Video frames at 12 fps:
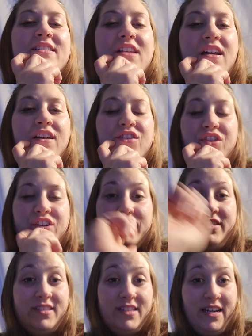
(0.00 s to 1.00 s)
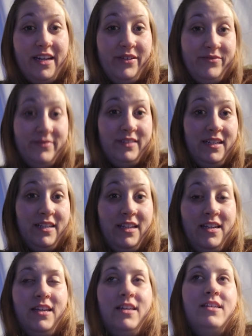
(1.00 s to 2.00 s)
is on Thursday,
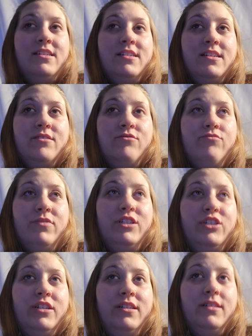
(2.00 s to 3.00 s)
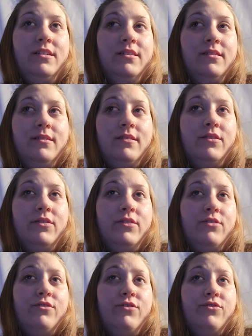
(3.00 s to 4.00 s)
which is
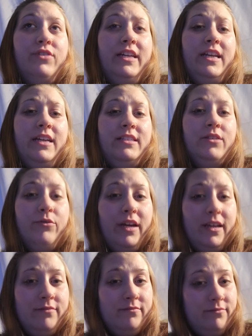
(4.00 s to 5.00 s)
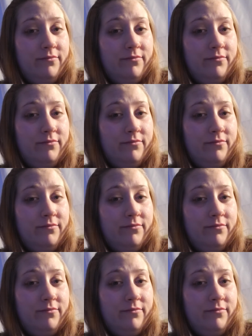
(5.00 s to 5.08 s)
3 days away.